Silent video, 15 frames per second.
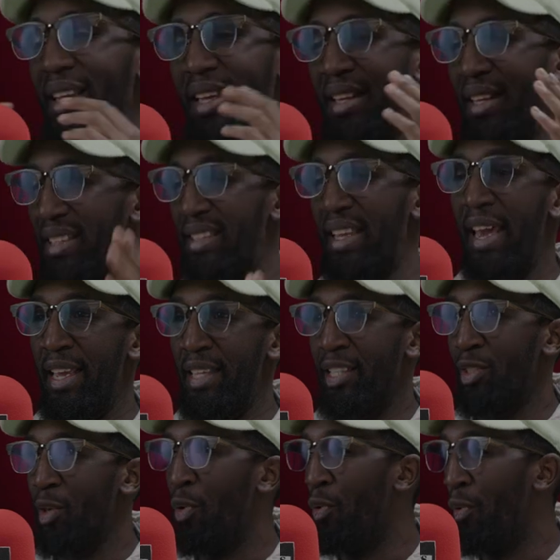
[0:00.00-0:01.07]
in its cage.
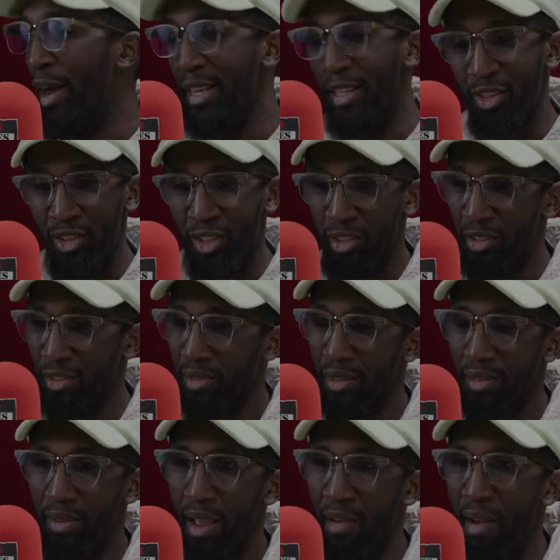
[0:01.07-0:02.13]
It's always just
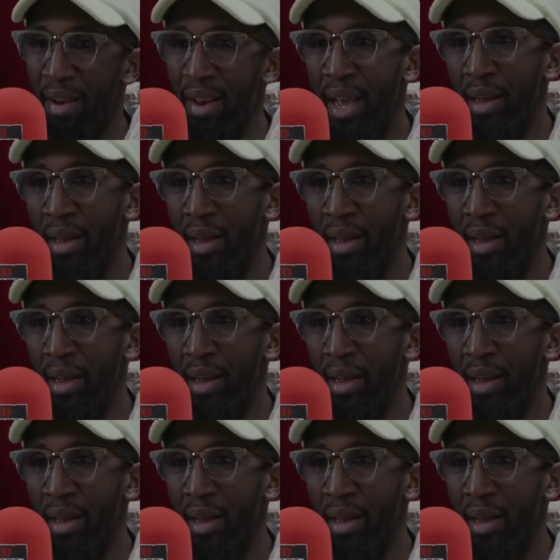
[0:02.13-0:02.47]
around the